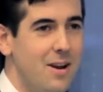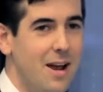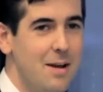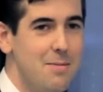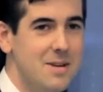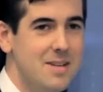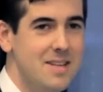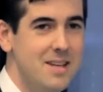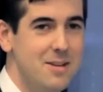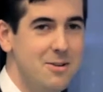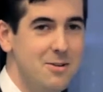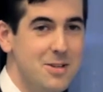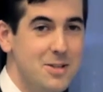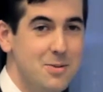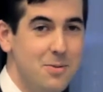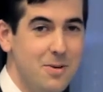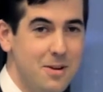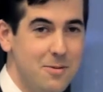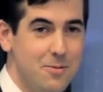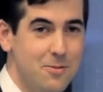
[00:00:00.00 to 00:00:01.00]
ABC News
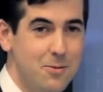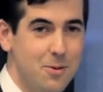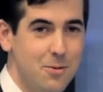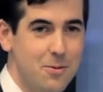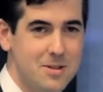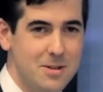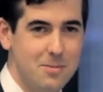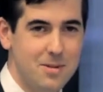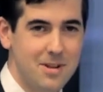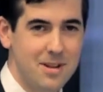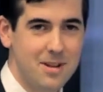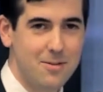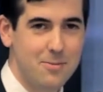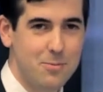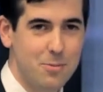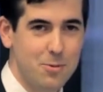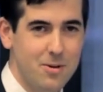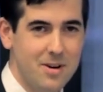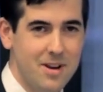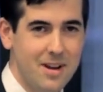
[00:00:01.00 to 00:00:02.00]
24, which I believe
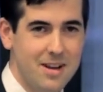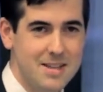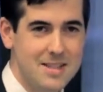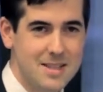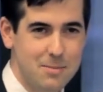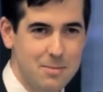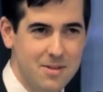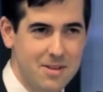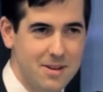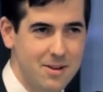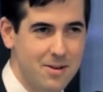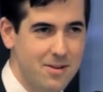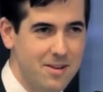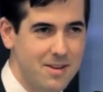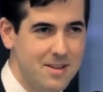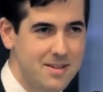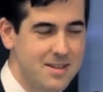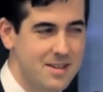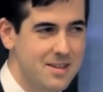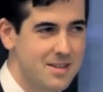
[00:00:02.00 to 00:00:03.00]
broadcasts some of the
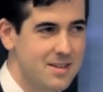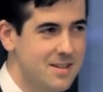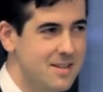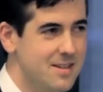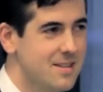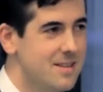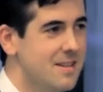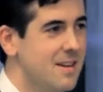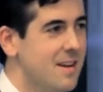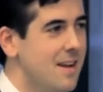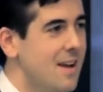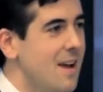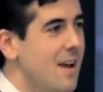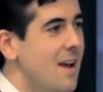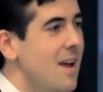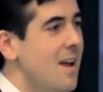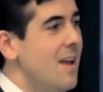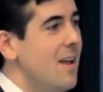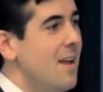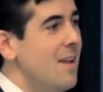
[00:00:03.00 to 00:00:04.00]
earlier sessions,
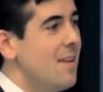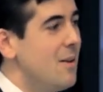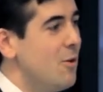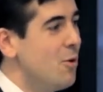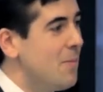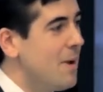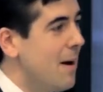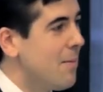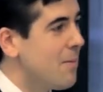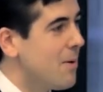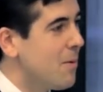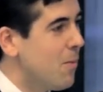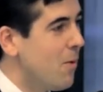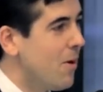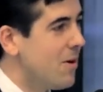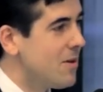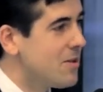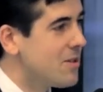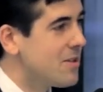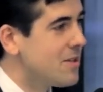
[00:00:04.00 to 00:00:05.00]
then you'll be able to
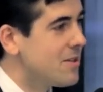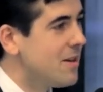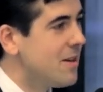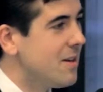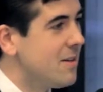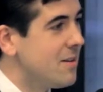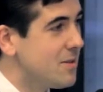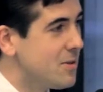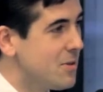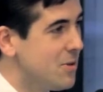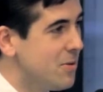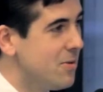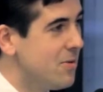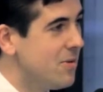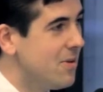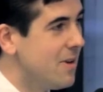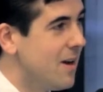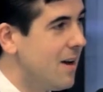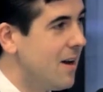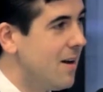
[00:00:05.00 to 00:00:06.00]
watch
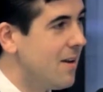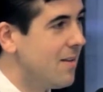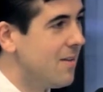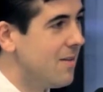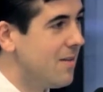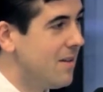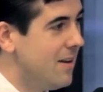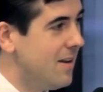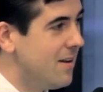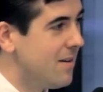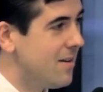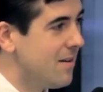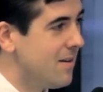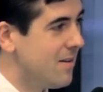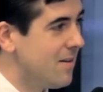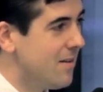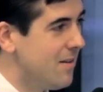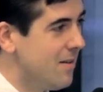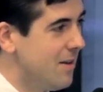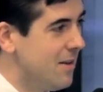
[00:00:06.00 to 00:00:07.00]
soon the
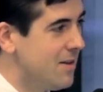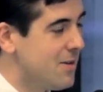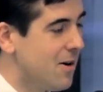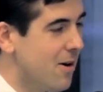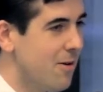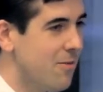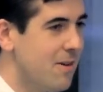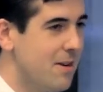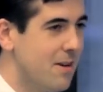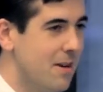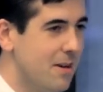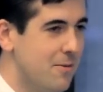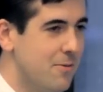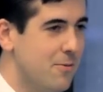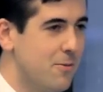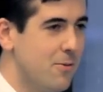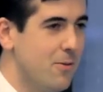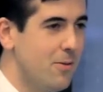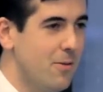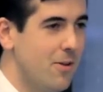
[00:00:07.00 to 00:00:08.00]
entire event in
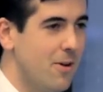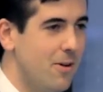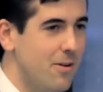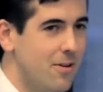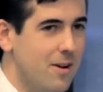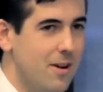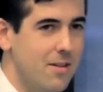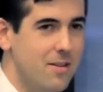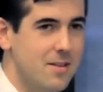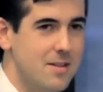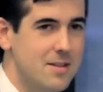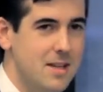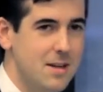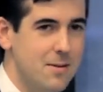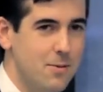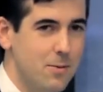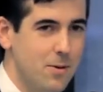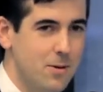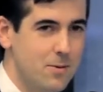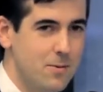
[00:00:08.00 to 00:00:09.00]
full on the Centre
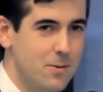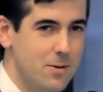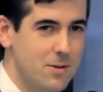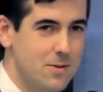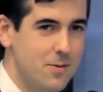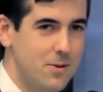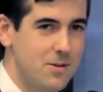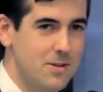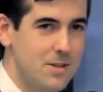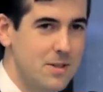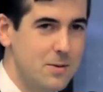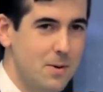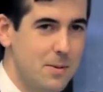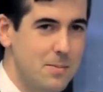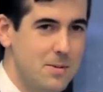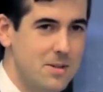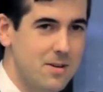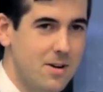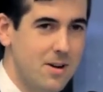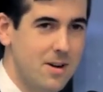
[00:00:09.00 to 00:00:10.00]
for Workforce Futures
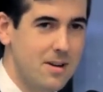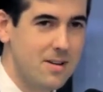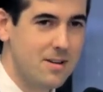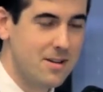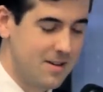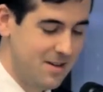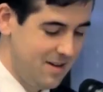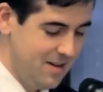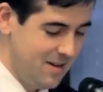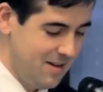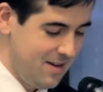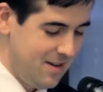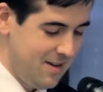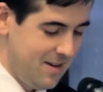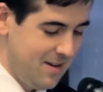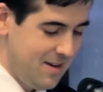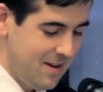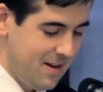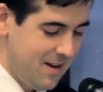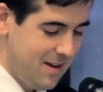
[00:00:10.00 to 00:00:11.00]
website,
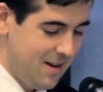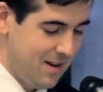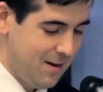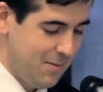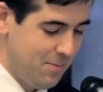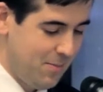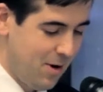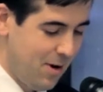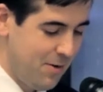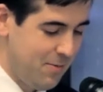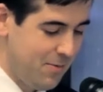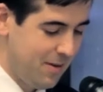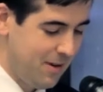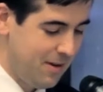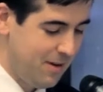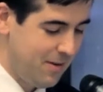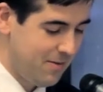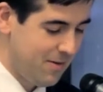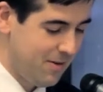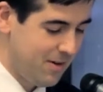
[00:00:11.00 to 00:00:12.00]
hopefully
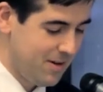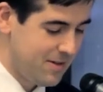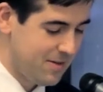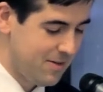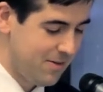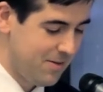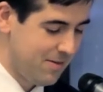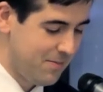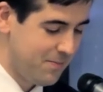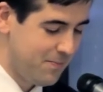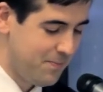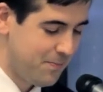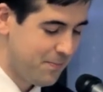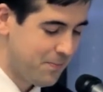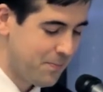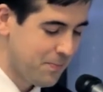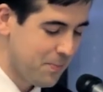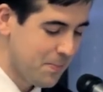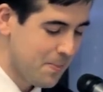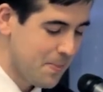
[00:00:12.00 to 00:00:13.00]
very soon.
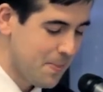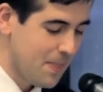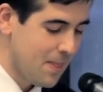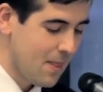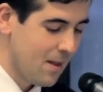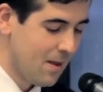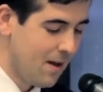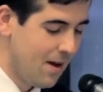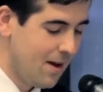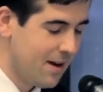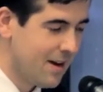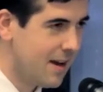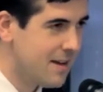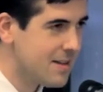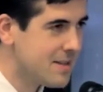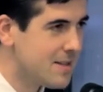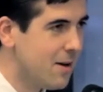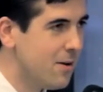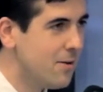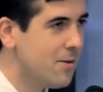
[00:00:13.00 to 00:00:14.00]
Okay,
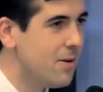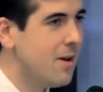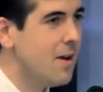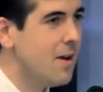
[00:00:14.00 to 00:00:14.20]
so